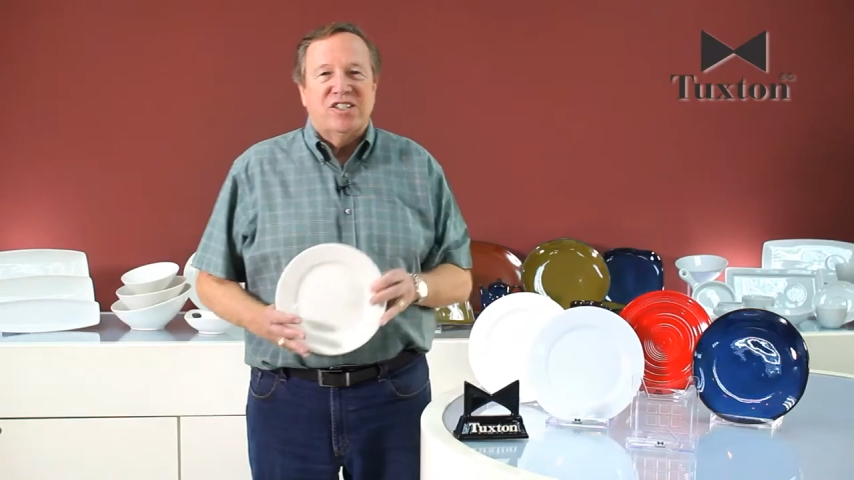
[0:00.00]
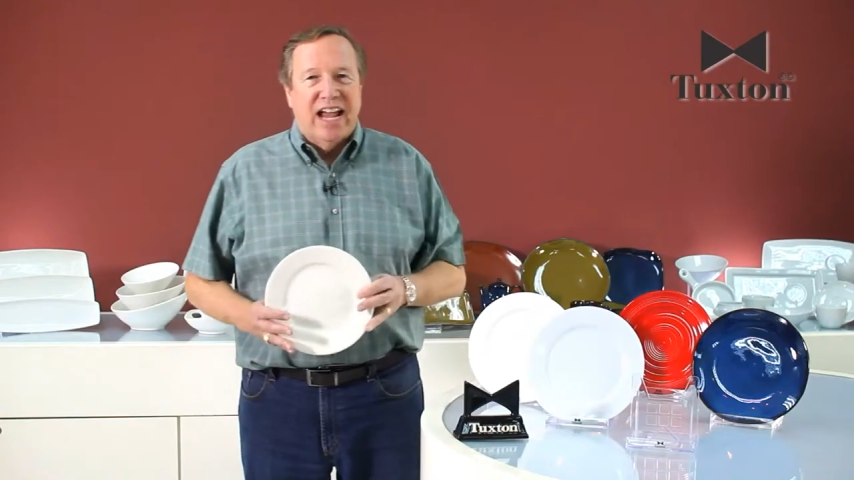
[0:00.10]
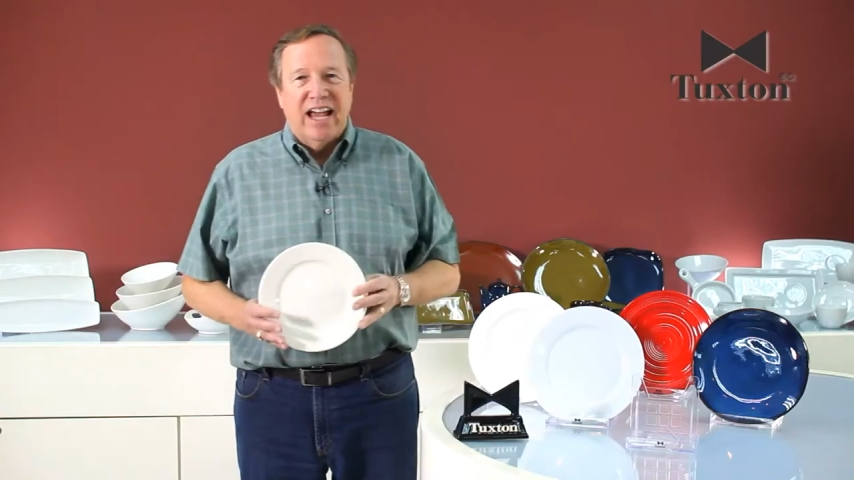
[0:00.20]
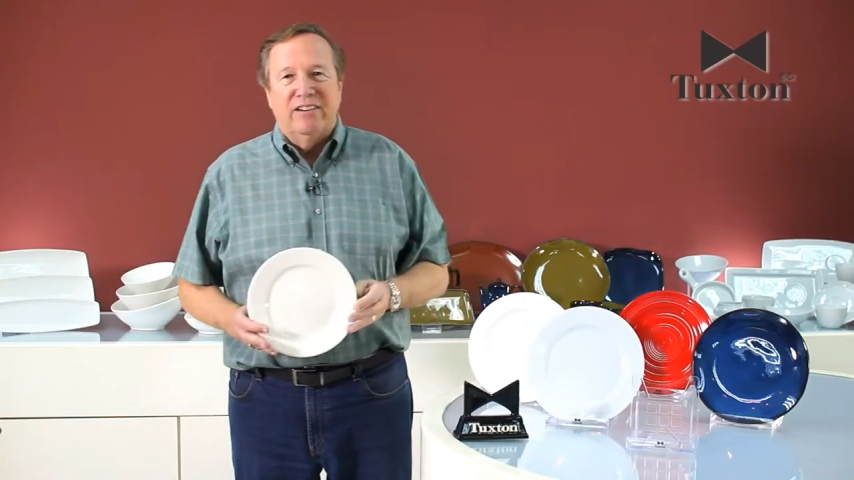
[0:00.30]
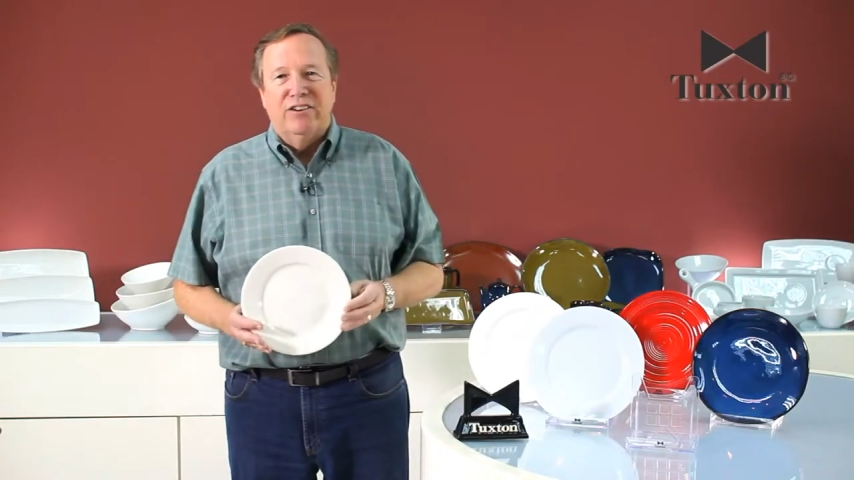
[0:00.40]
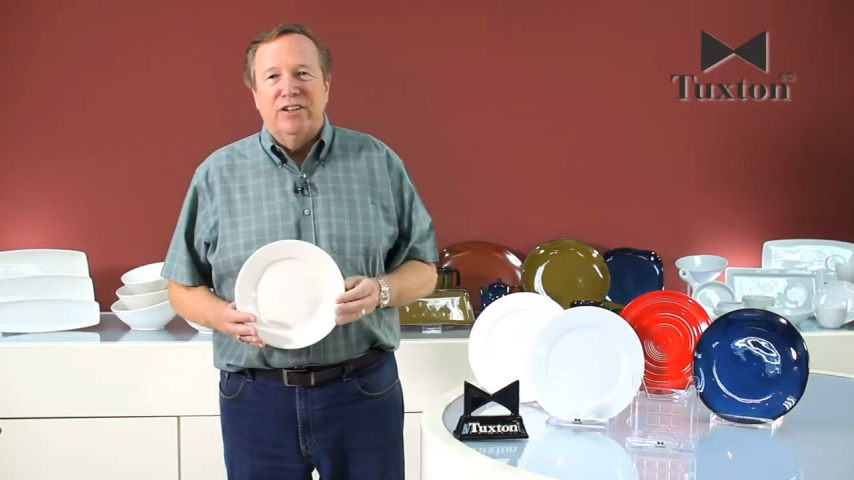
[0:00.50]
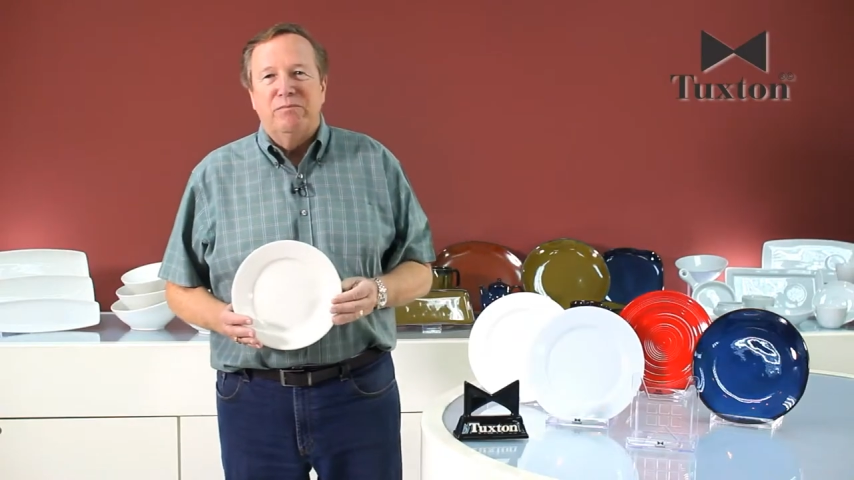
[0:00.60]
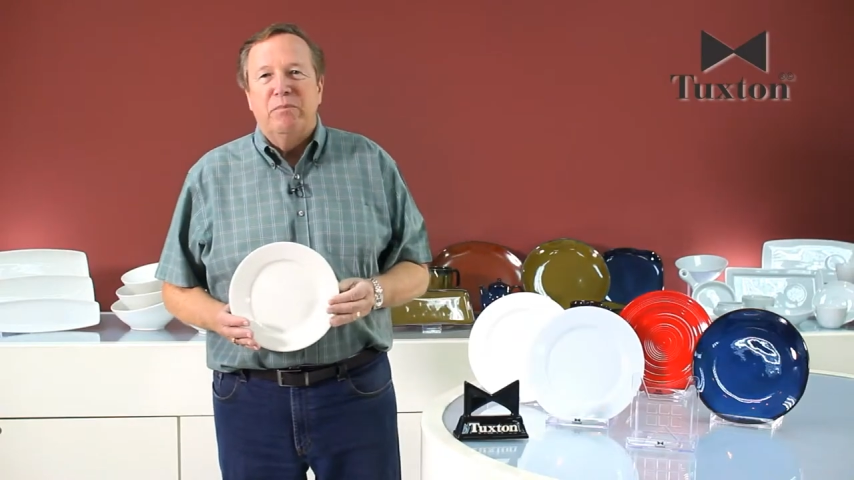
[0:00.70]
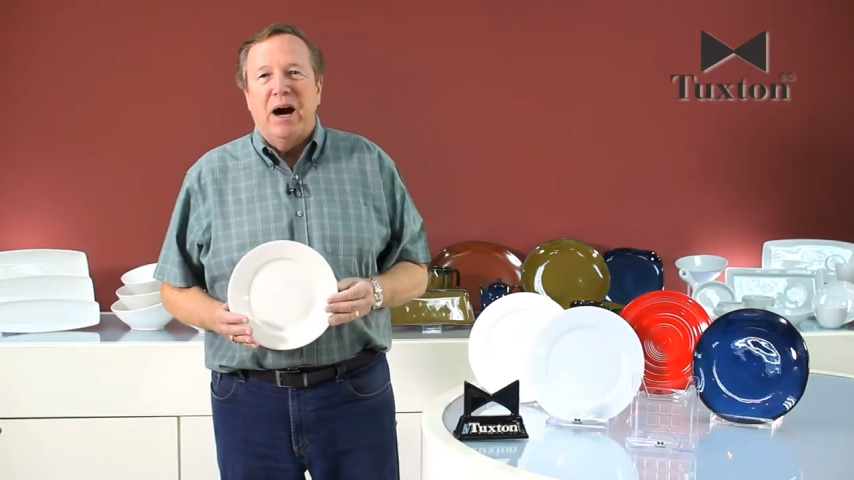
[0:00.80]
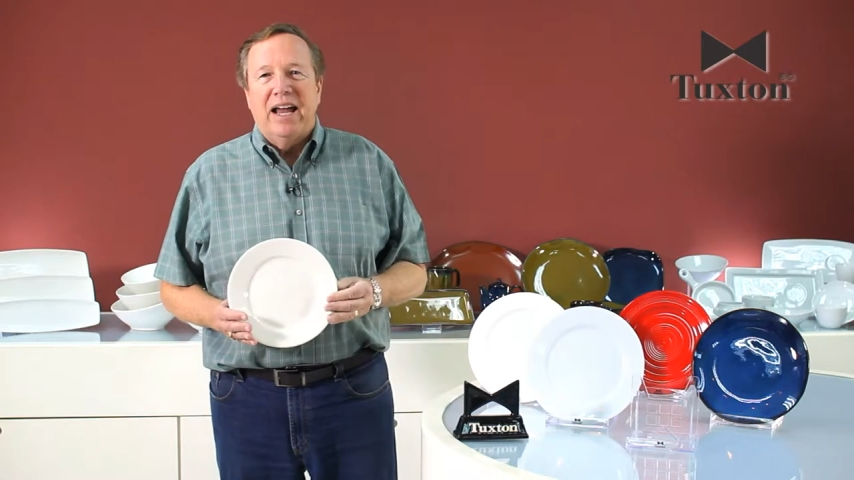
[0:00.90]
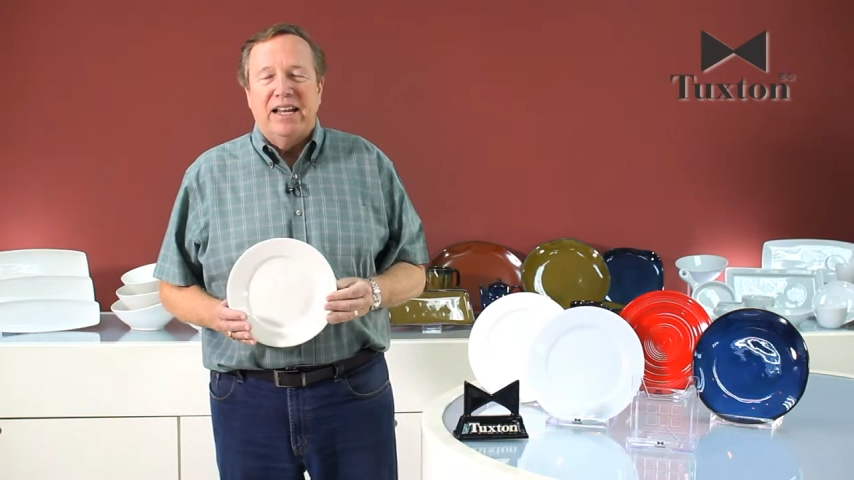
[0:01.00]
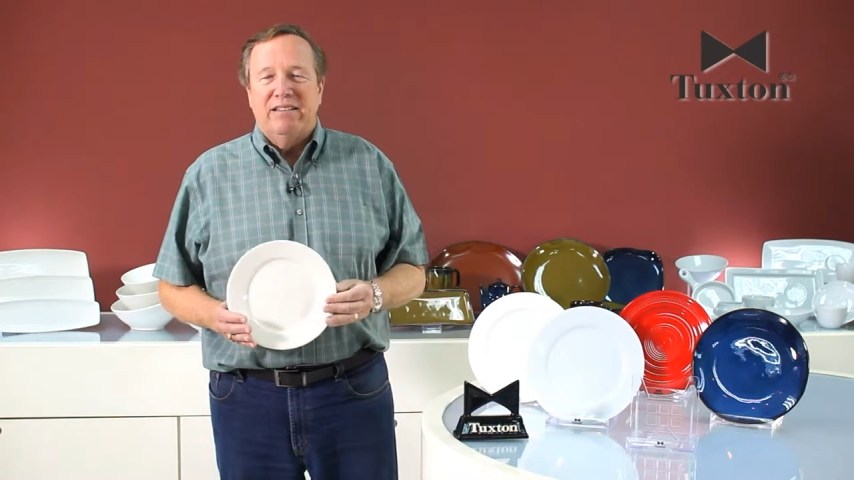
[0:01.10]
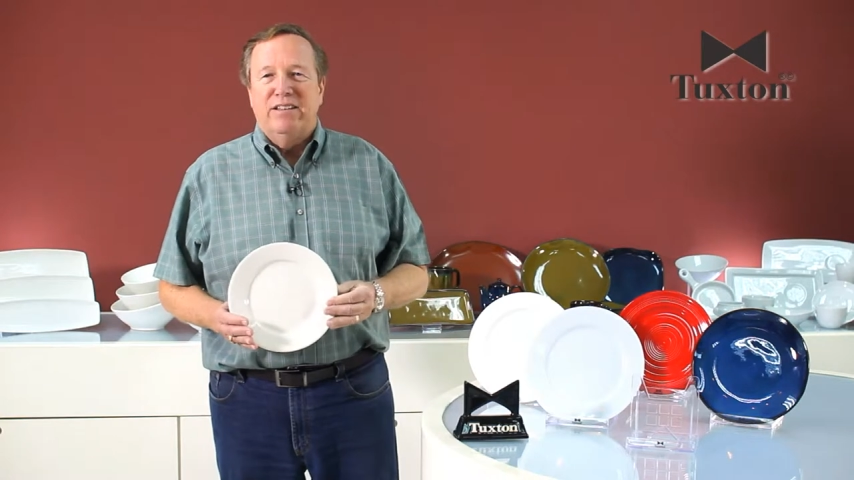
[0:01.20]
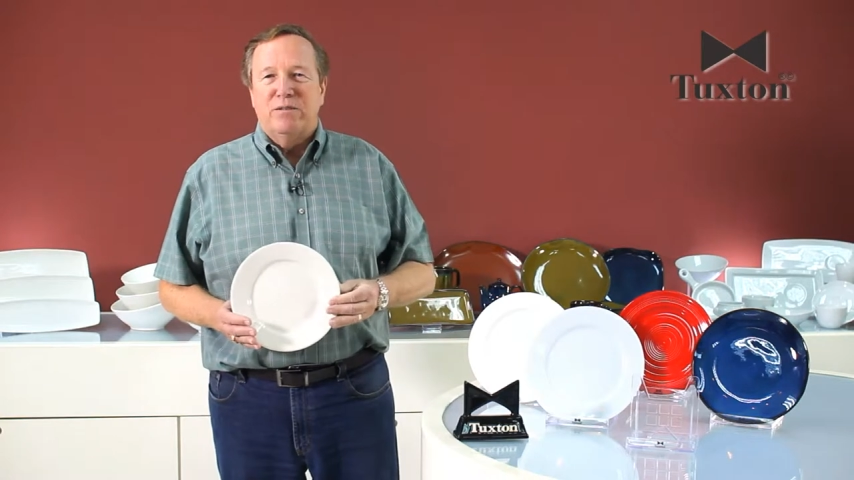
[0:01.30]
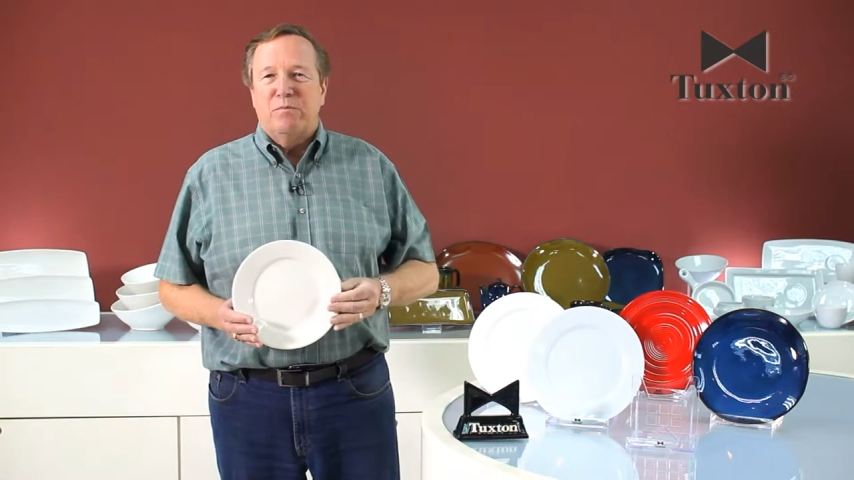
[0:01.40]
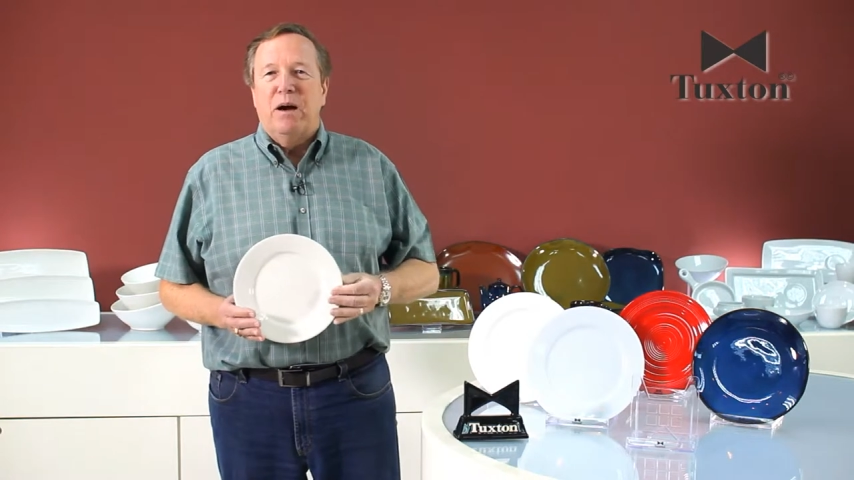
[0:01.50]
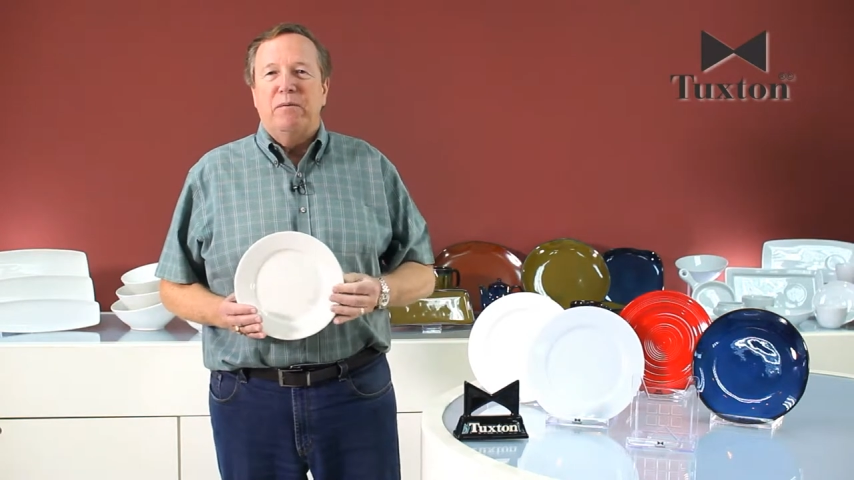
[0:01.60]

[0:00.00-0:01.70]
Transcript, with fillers: standard body that's